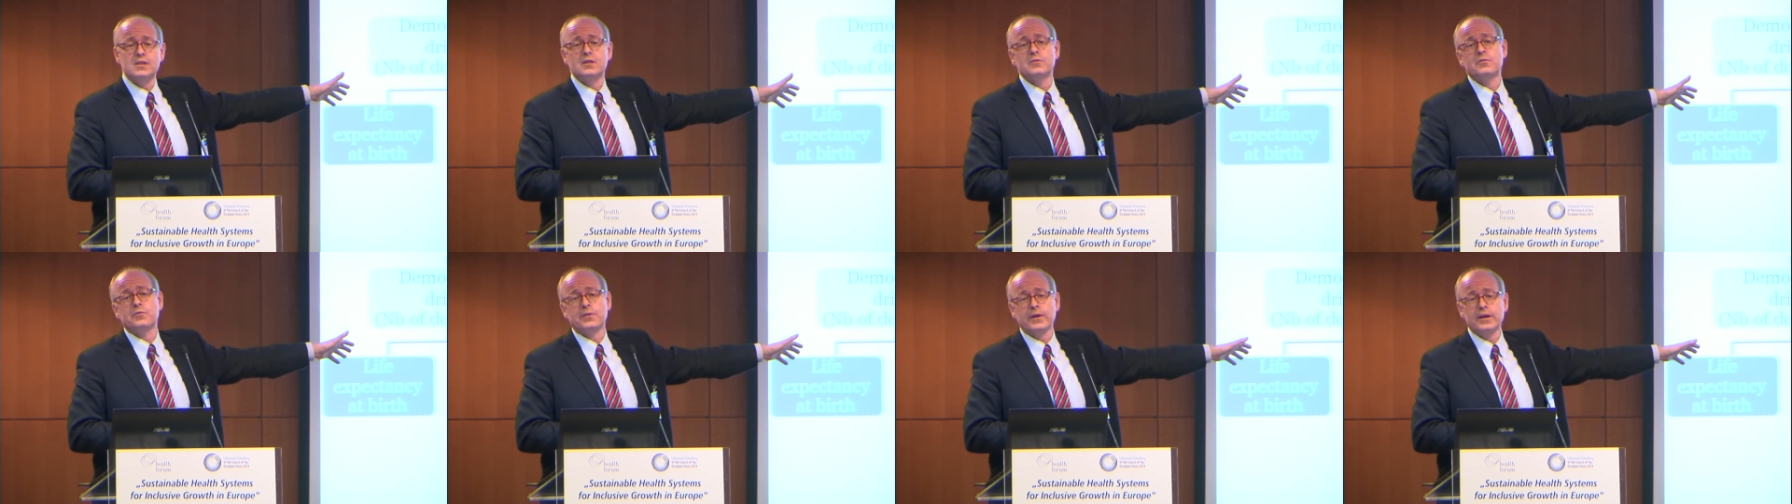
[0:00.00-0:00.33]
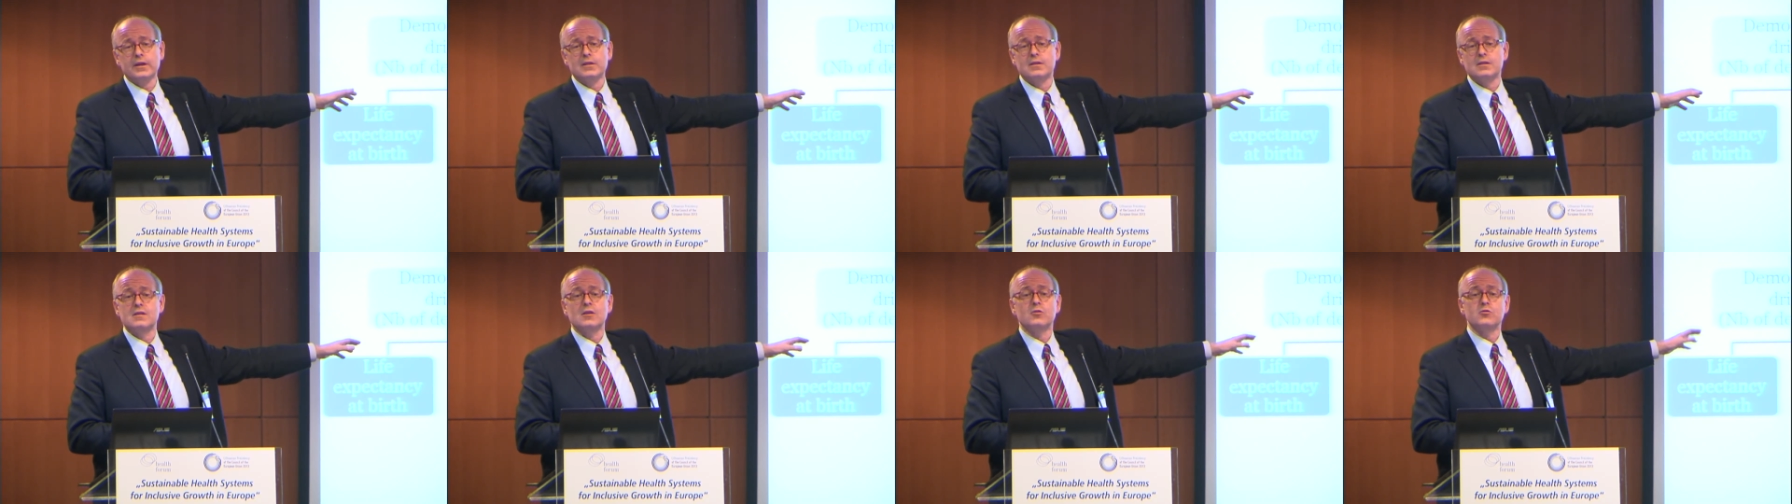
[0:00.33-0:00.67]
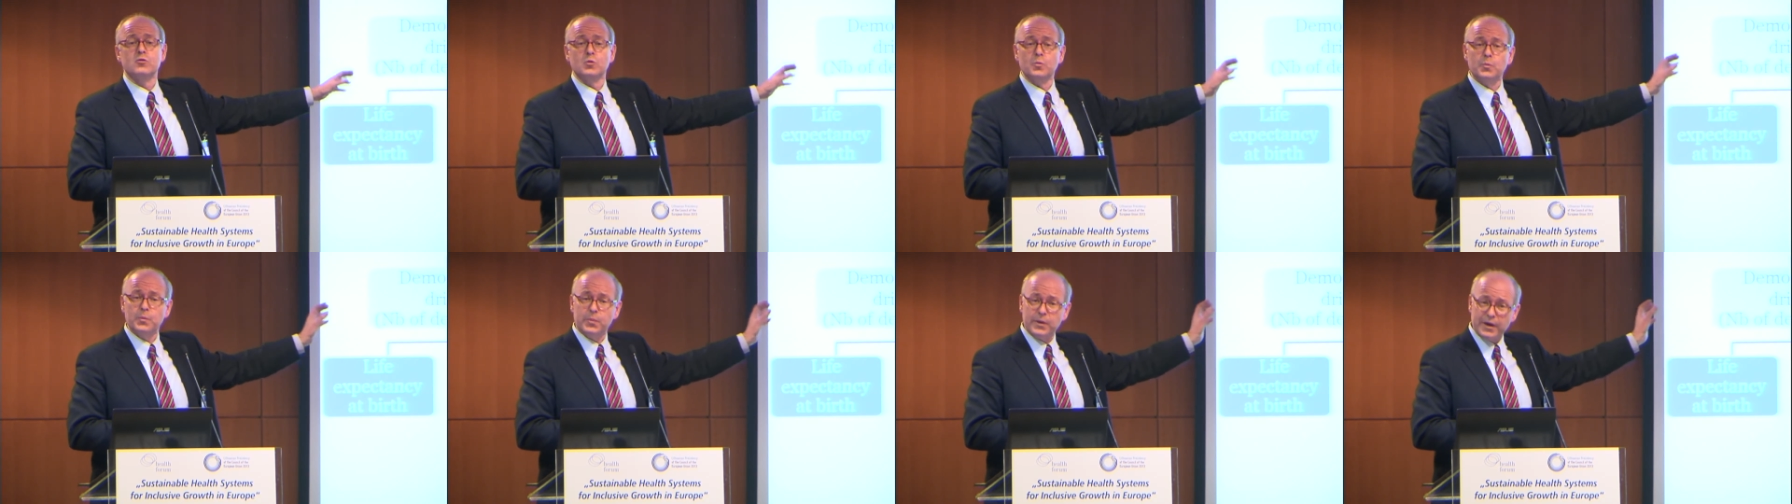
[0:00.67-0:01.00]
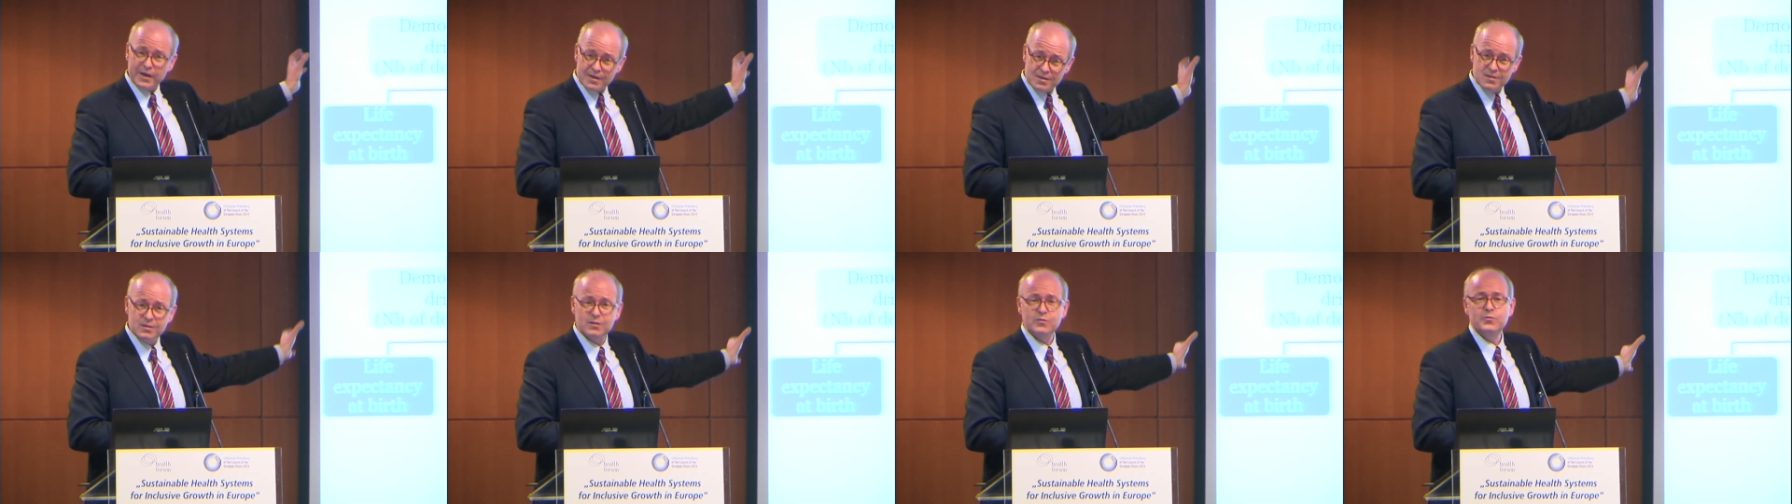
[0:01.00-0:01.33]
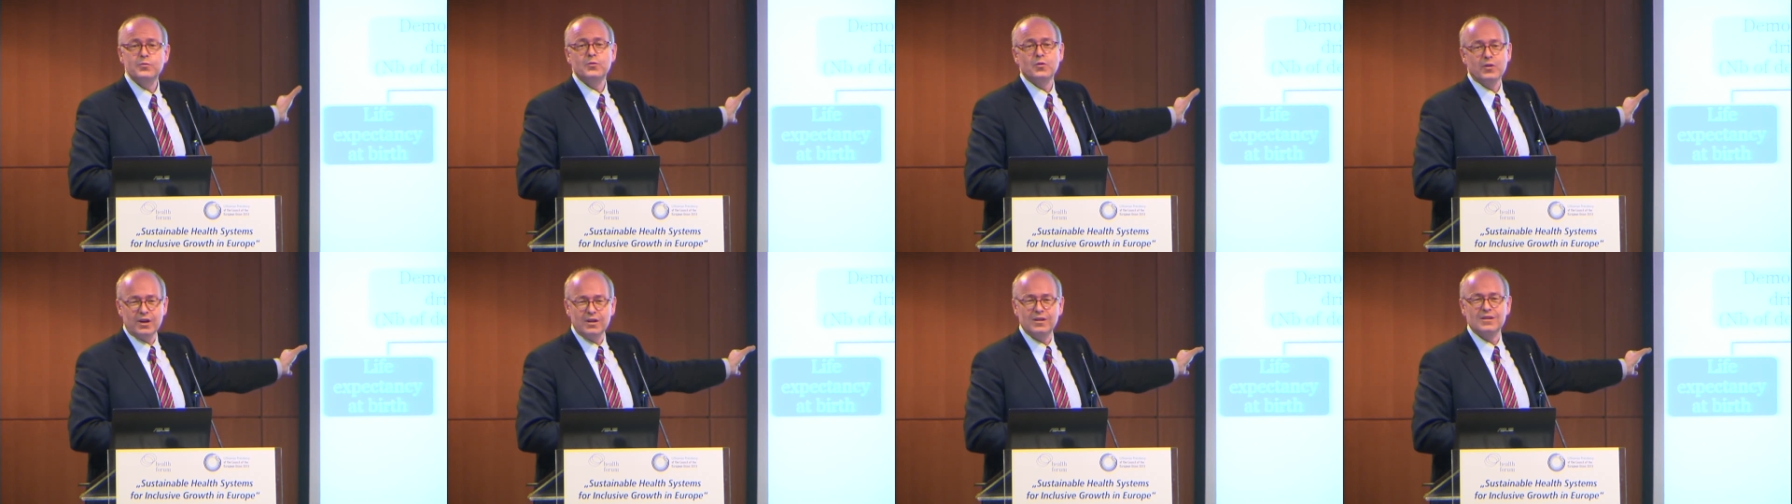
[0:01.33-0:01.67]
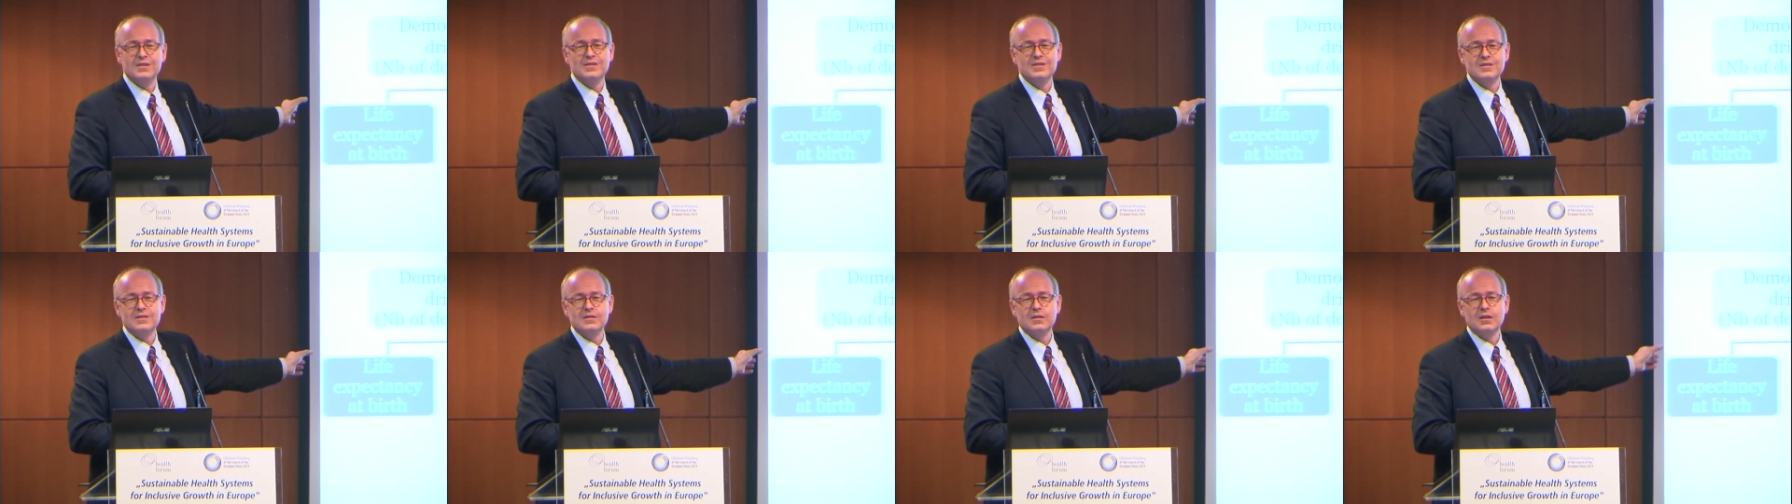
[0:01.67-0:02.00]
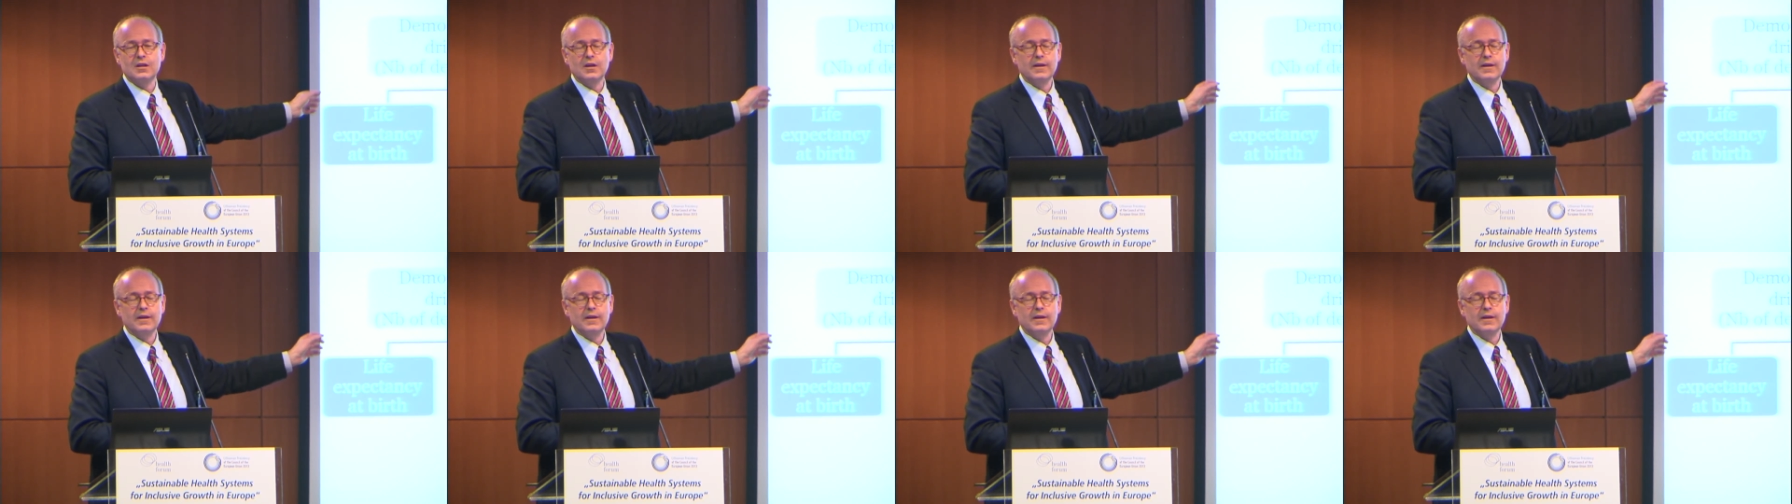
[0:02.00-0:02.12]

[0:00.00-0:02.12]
effect is also present for health.